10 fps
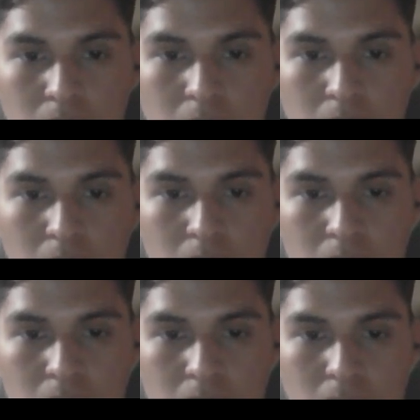
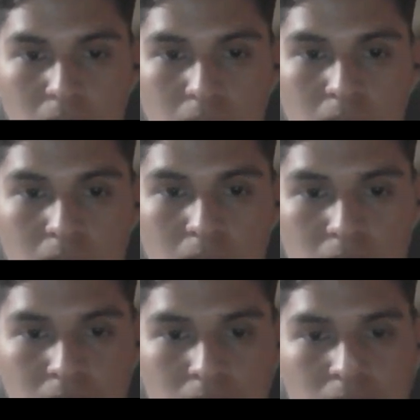
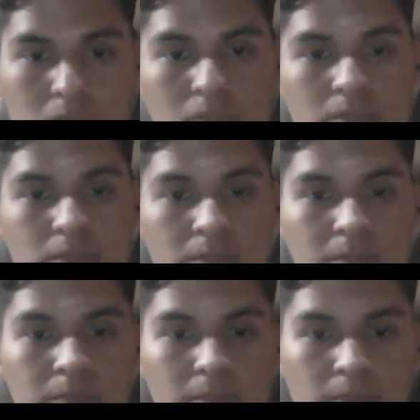
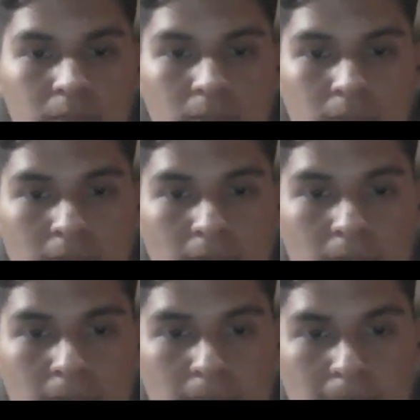No words are spoken by the person on screen.